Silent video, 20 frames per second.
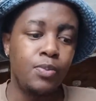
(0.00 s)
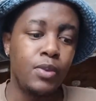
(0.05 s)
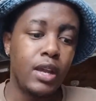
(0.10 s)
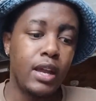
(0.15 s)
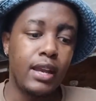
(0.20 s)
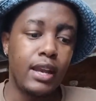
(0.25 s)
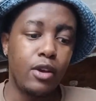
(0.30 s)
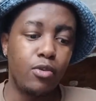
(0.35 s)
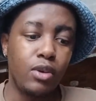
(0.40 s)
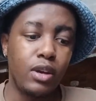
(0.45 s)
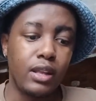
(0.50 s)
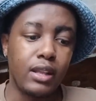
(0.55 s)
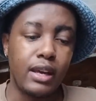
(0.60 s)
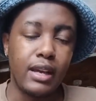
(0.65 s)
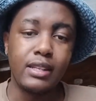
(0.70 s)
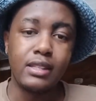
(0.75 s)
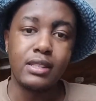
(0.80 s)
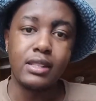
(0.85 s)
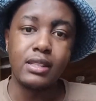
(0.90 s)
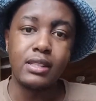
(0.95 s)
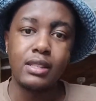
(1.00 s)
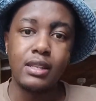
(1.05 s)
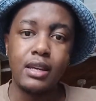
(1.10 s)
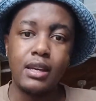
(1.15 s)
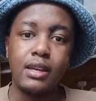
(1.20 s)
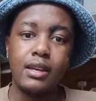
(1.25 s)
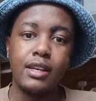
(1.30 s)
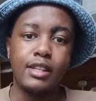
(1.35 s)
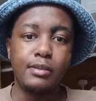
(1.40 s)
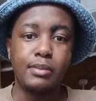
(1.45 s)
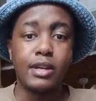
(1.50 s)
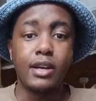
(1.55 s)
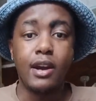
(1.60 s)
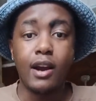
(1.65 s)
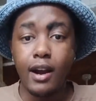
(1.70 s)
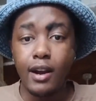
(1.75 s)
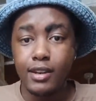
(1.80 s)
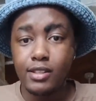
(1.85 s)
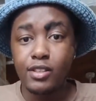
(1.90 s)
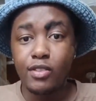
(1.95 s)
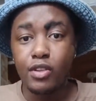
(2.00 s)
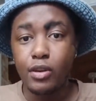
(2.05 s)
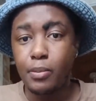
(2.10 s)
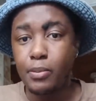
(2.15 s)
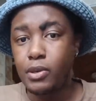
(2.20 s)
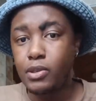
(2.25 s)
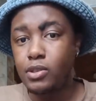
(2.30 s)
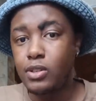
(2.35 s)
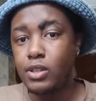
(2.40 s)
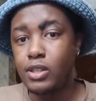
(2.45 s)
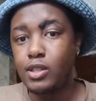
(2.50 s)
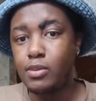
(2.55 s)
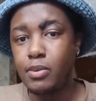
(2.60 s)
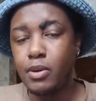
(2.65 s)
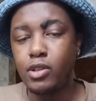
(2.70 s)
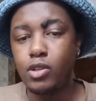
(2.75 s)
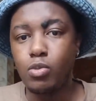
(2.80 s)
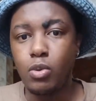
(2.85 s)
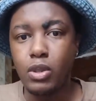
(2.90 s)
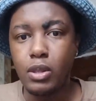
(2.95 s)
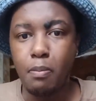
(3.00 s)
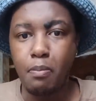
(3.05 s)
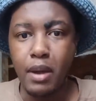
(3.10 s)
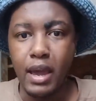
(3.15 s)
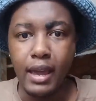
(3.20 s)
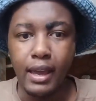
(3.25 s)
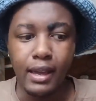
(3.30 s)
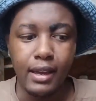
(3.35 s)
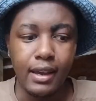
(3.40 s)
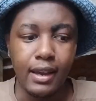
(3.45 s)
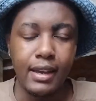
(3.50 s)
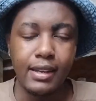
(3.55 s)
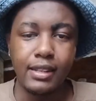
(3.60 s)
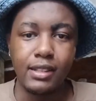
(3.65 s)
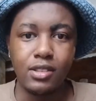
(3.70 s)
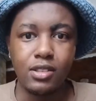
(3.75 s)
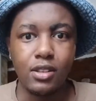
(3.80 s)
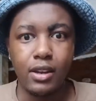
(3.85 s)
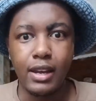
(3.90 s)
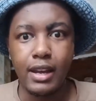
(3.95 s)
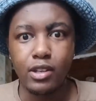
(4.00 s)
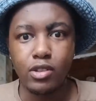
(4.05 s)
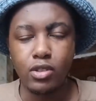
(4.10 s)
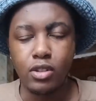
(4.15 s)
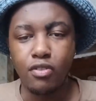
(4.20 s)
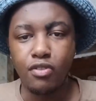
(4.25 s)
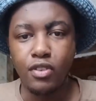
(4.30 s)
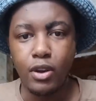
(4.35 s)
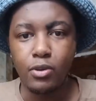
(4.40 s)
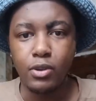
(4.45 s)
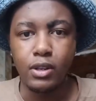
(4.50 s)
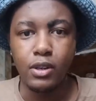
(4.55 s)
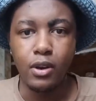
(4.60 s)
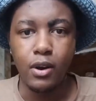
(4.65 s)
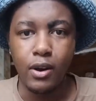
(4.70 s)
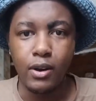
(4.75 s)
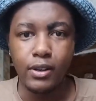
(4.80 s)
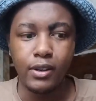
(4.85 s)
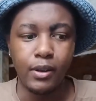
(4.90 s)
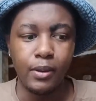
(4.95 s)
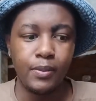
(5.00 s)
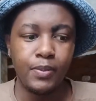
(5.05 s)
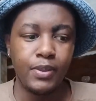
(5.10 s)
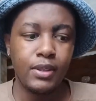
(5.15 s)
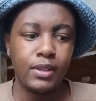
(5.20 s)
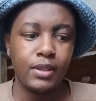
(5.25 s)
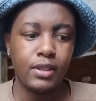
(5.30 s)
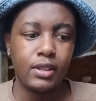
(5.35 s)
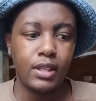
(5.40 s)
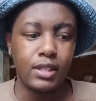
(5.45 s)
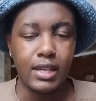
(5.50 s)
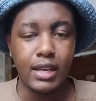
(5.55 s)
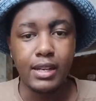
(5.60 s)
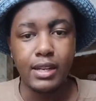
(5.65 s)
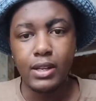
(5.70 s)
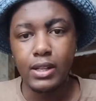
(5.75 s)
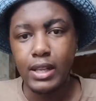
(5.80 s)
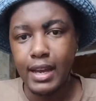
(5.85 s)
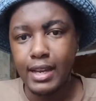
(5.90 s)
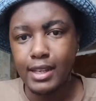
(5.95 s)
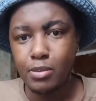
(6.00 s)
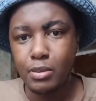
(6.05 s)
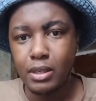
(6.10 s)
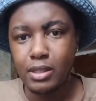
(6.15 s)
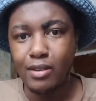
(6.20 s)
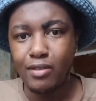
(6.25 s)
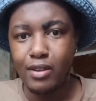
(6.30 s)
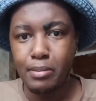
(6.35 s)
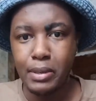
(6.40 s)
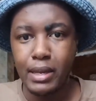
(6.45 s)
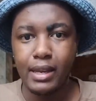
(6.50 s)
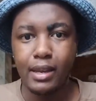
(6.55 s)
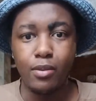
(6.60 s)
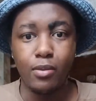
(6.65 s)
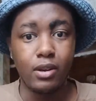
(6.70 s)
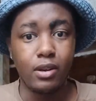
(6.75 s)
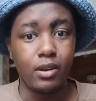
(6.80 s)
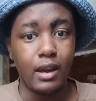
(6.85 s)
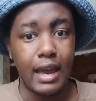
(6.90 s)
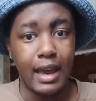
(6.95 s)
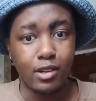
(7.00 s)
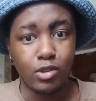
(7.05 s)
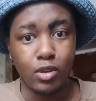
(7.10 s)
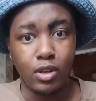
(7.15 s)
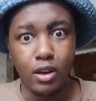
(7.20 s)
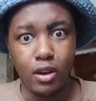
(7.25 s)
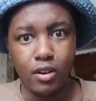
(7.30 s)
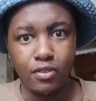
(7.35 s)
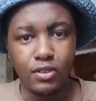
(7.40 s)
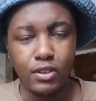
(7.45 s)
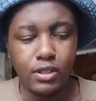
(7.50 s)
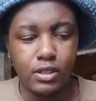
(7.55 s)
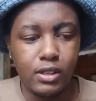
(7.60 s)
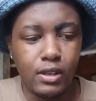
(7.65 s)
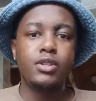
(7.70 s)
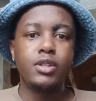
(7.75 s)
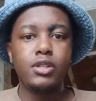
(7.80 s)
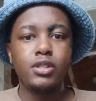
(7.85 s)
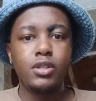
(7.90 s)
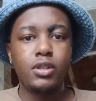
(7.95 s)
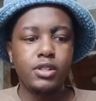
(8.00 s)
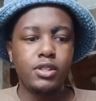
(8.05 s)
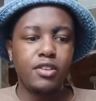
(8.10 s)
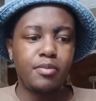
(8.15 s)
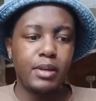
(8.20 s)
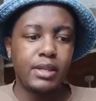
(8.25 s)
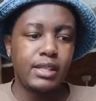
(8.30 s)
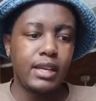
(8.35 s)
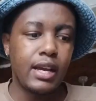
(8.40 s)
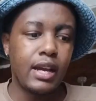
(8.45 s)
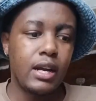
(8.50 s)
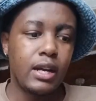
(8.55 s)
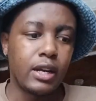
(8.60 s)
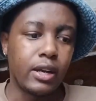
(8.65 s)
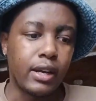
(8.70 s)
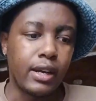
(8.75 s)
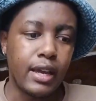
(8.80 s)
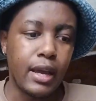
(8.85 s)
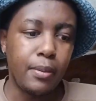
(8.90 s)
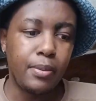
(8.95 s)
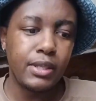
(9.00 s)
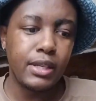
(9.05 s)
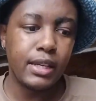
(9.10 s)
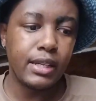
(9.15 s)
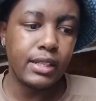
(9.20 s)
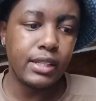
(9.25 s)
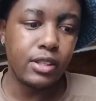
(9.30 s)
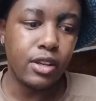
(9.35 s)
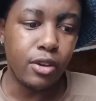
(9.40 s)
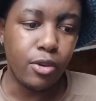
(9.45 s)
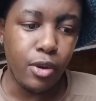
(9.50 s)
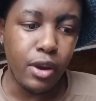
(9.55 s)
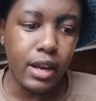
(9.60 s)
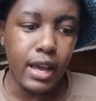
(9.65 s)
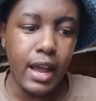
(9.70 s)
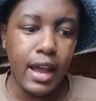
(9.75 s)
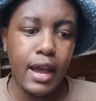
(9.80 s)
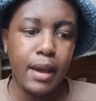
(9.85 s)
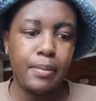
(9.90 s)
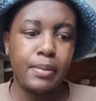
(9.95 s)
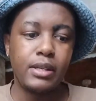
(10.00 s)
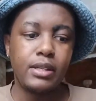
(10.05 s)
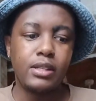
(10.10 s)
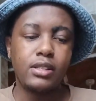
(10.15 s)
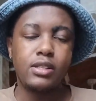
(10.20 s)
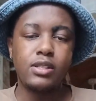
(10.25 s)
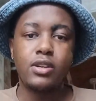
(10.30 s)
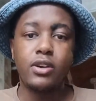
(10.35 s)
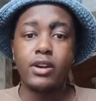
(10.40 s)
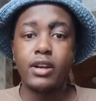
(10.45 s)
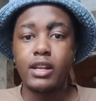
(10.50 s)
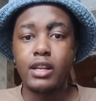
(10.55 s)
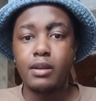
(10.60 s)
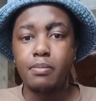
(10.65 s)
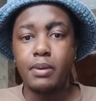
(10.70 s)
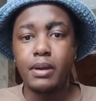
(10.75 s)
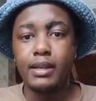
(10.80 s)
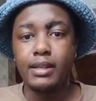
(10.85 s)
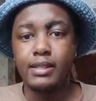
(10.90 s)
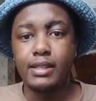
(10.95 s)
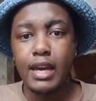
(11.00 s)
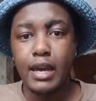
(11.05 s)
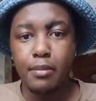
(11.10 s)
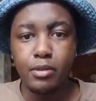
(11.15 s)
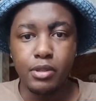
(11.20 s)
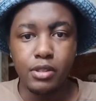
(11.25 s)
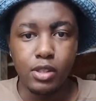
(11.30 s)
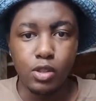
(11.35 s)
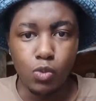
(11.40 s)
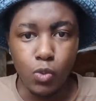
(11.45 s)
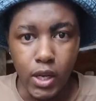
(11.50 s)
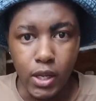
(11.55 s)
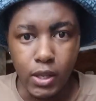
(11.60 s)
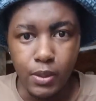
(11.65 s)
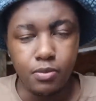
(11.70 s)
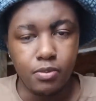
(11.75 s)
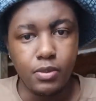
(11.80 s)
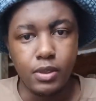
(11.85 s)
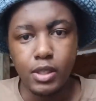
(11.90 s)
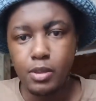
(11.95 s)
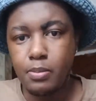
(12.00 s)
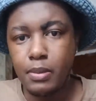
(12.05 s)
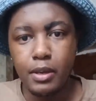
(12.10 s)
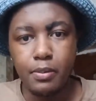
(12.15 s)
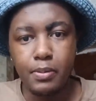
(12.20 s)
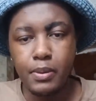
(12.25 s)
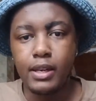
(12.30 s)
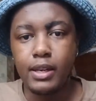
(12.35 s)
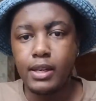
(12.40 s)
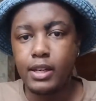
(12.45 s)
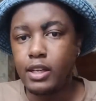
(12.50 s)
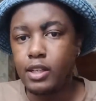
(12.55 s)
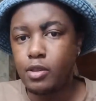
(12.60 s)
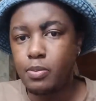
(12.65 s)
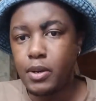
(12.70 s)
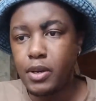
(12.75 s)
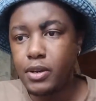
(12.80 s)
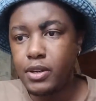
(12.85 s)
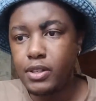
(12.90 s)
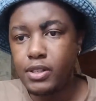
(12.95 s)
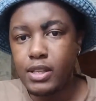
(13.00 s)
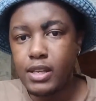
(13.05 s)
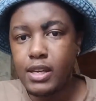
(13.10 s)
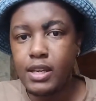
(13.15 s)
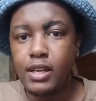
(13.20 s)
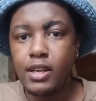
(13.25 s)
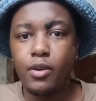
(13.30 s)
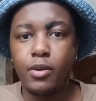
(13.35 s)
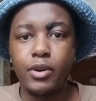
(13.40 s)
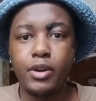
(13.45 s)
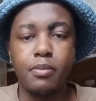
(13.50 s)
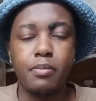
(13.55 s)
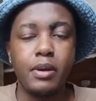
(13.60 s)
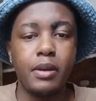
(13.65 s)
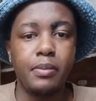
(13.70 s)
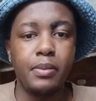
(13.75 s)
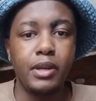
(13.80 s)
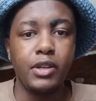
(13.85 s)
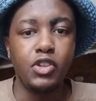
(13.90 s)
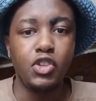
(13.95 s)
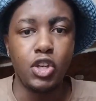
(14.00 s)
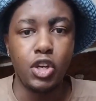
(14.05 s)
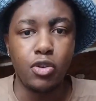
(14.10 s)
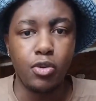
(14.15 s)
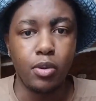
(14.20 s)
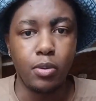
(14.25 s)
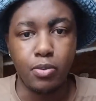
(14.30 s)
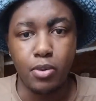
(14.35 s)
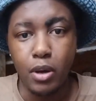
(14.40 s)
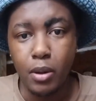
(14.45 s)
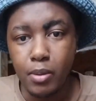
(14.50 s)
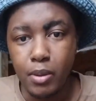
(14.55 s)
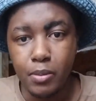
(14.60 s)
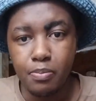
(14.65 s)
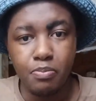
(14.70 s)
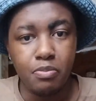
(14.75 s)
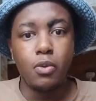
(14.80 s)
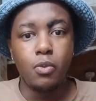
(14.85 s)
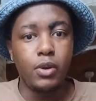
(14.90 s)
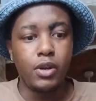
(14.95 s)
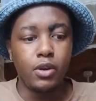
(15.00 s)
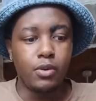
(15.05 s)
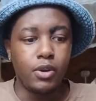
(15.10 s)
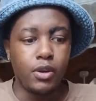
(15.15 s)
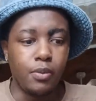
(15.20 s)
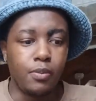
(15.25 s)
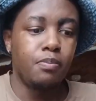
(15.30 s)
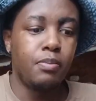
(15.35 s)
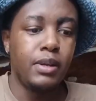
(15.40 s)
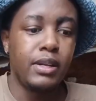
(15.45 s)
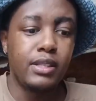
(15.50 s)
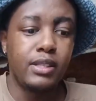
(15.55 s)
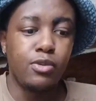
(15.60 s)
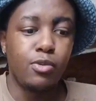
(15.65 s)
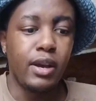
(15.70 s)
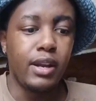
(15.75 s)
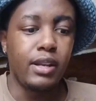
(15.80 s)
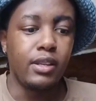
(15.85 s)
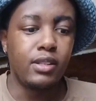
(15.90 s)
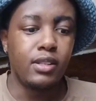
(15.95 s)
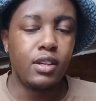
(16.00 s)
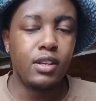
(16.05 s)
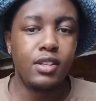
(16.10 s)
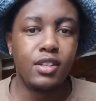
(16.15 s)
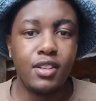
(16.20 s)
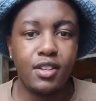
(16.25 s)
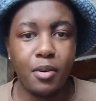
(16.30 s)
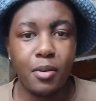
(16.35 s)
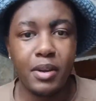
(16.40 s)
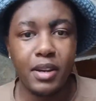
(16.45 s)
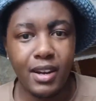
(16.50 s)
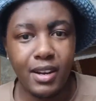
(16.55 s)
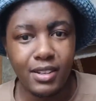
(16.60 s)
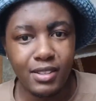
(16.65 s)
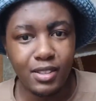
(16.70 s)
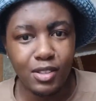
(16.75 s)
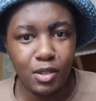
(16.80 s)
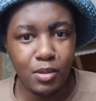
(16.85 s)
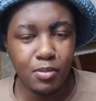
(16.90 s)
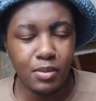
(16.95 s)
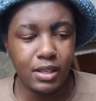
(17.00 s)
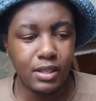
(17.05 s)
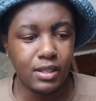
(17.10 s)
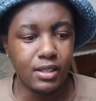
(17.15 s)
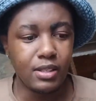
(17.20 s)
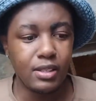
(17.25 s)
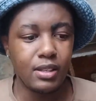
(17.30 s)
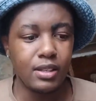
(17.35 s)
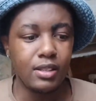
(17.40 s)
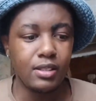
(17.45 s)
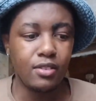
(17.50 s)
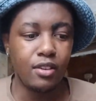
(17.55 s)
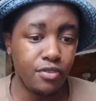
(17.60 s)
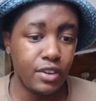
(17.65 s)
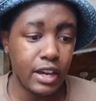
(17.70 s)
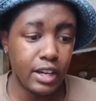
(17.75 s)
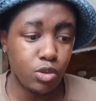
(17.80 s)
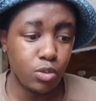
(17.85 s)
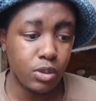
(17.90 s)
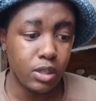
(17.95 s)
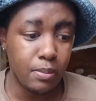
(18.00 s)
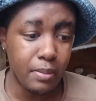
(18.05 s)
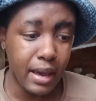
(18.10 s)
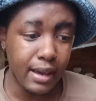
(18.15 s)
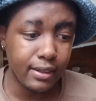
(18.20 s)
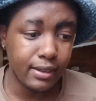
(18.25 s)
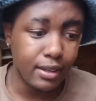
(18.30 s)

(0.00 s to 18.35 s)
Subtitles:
And I realize this is because of their personal experience with the bank, and it's not actually founded on the technical aspects of the bank and what it actually offers. So he starts off by saying, oh, Capitec is a great app and it's targeted by scammers as well. This might be an experience thing or it might be a general problem. We don't know, but it's Reddit. So we can't assume that this is factually backed